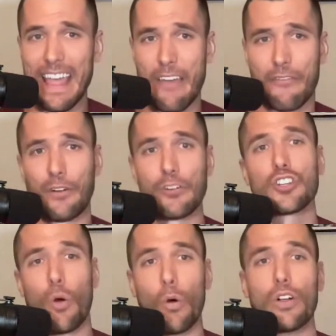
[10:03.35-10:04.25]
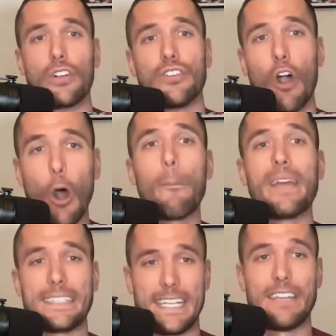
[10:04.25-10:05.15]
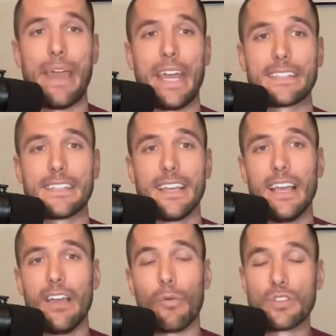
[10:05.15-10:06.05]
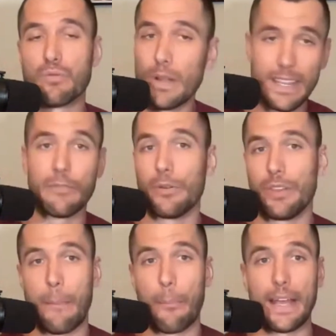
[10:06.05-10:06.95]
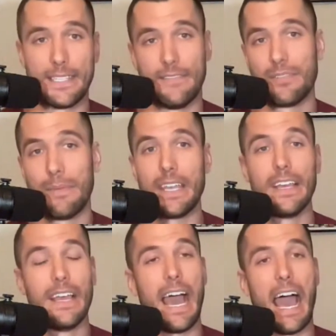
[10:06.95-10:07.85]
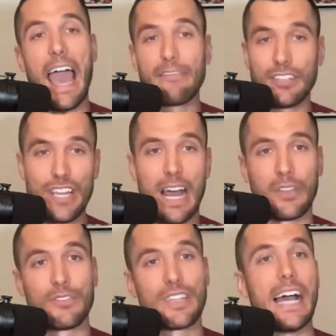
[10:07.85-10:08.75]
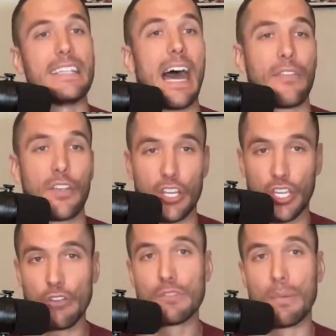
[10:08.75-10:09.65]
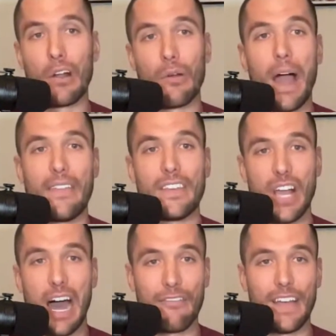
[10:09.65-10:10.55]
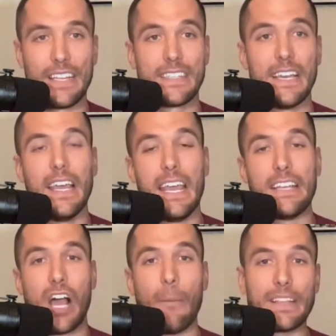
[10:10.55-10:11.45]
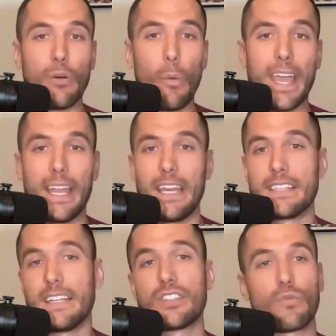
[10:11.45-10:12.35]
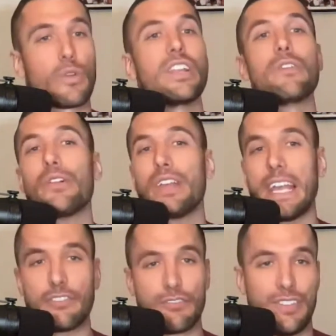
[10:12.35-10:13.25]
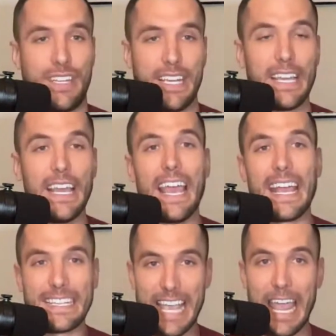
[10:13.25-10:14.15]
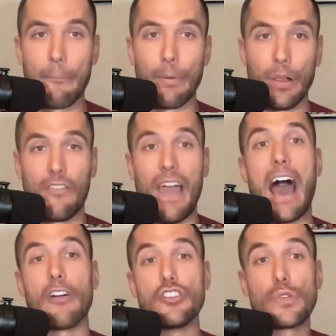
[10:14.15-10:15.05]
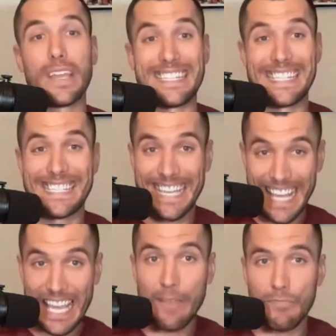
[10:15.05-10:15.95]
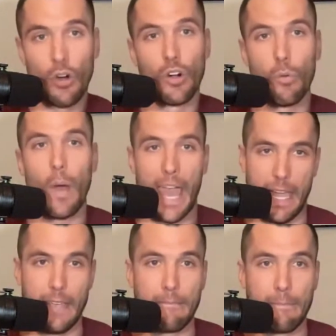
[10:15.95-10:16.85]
in that first quarter to open teammates was really, really impressive to me. I have to shout those guys out. They're a huge part of why this offense is humming the way it is. And it's a really, really interesting example of how you can scheme your way